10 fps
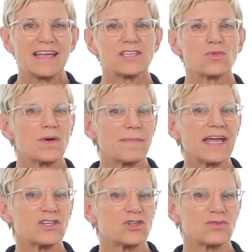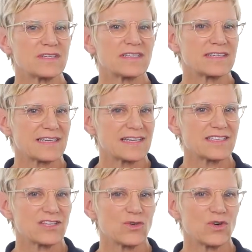It's what made you the success
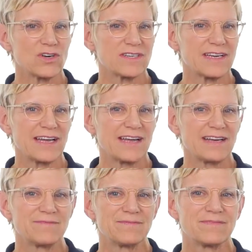that you are today.